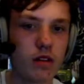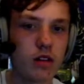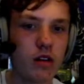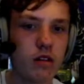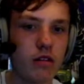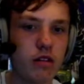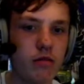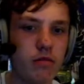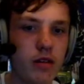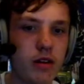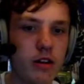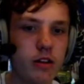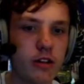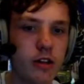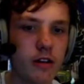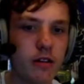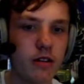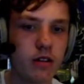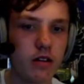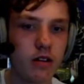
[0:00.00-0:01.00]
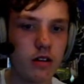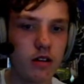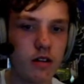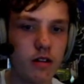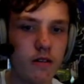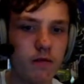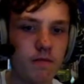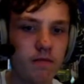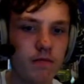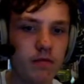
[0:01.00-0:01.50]
Alright, PJ.
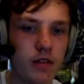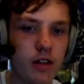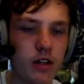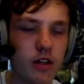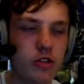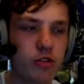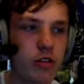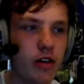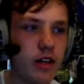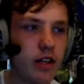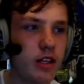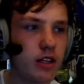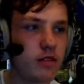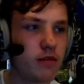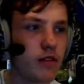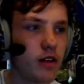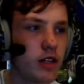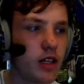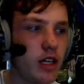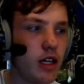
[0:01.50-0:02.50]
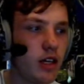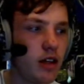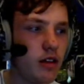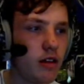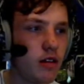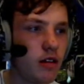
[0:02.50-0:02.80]
This train is funny.